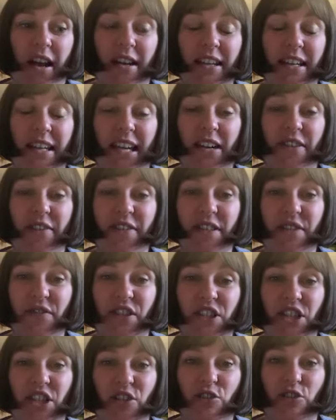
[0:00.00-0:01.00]
gifts for
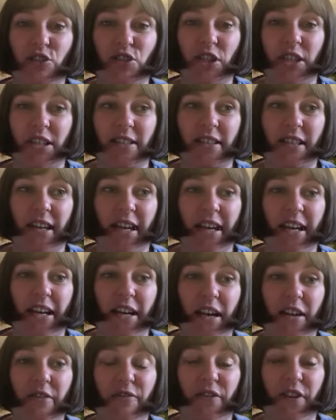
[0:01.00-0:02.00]
children
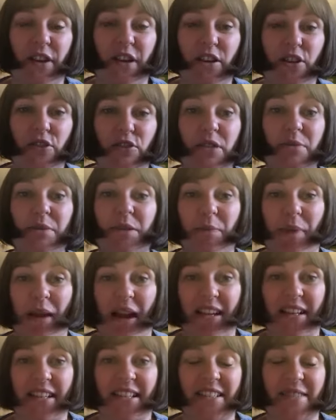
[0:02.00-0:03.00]
and for Christmas
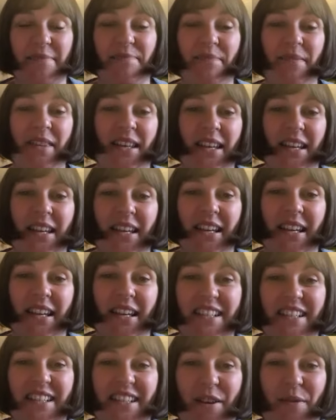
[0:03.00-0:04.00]
packs.
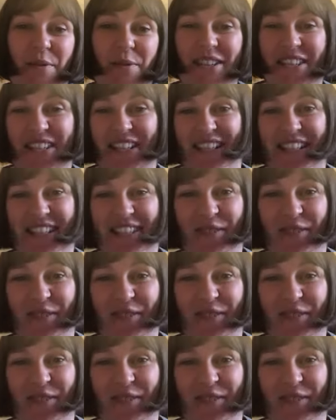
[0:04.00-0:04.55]
So which is